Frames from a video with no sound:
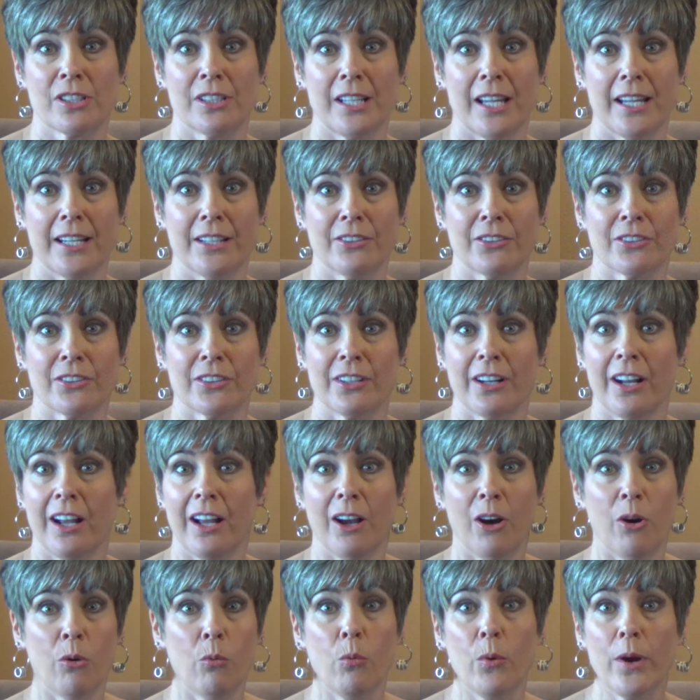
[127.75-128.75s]
later,
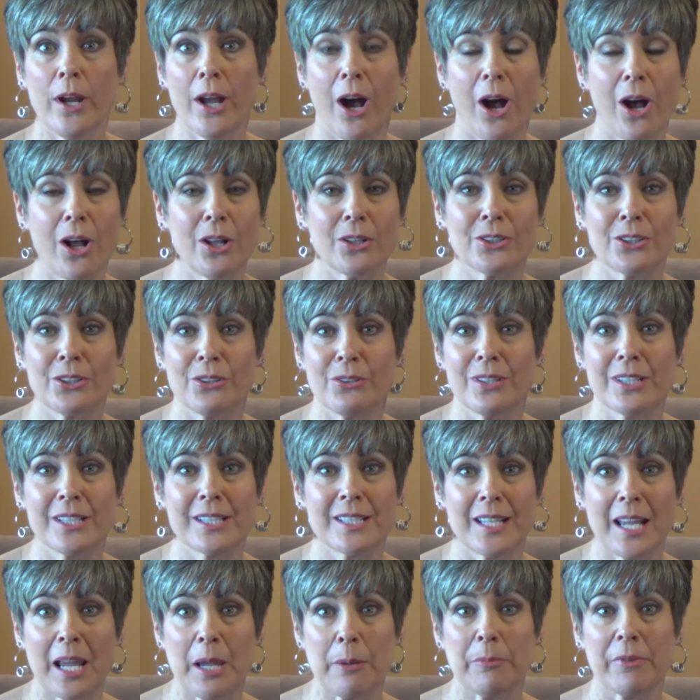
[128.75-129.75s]
we all do the
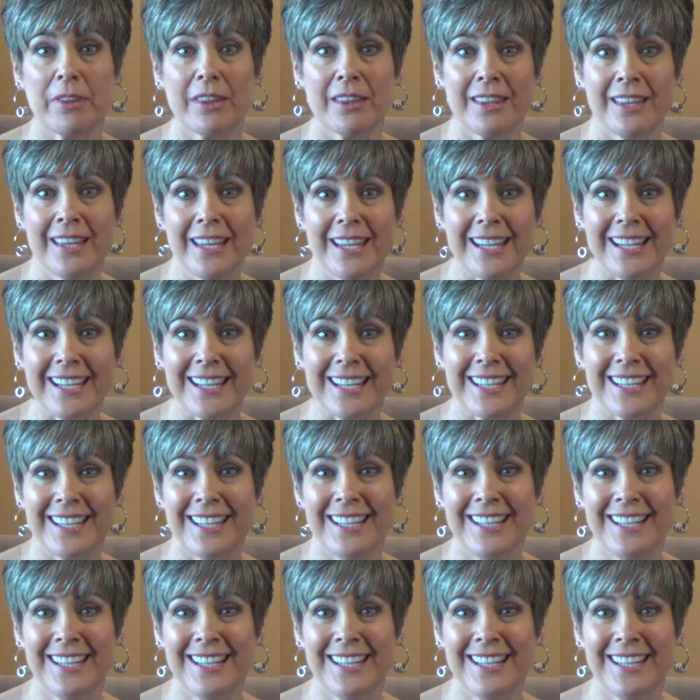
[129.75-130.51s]
same thing.